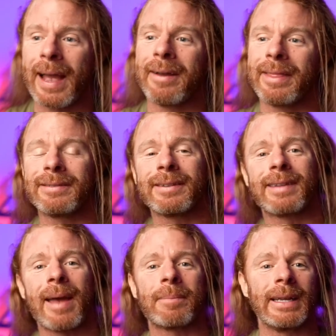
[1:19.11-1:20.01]
Now this is
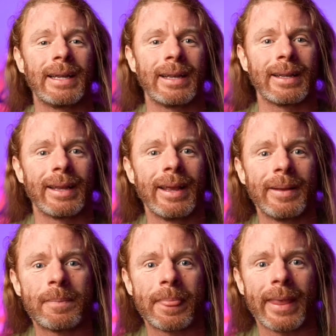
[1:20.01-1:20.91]
happening
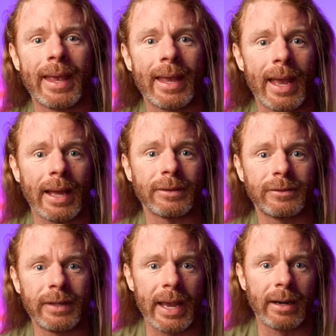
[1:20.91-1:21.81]
at
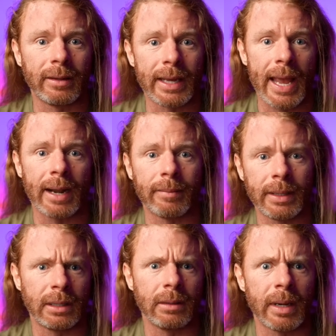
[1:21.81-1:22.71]
Seattle
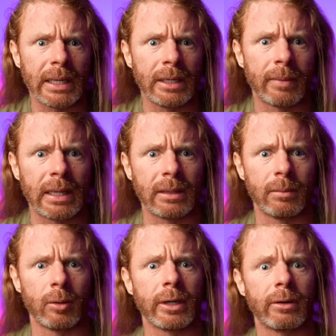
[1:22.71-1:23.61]
Academy. You might hear my little
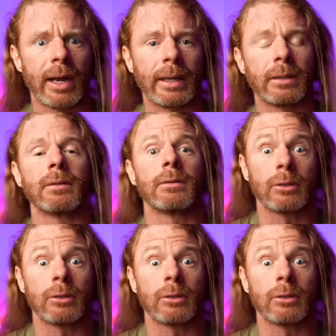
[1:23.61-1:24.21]
boy crying.